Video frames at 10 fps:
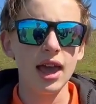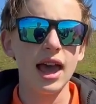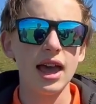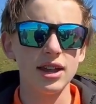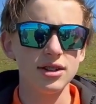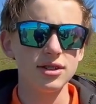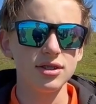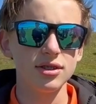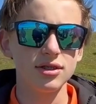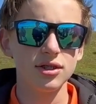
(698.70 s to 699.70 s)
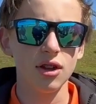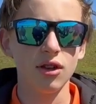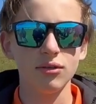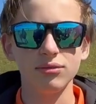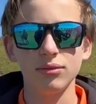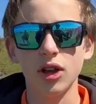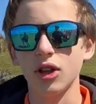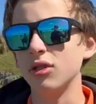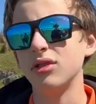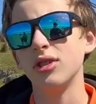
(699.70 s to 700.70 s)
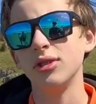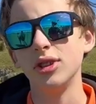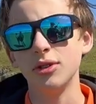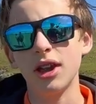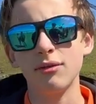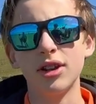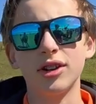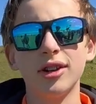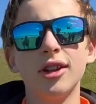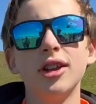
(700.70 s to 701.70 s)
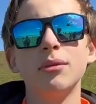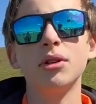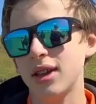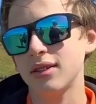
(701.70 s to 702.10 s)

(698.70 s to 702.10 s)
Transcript: and so I go to the UK regularly because.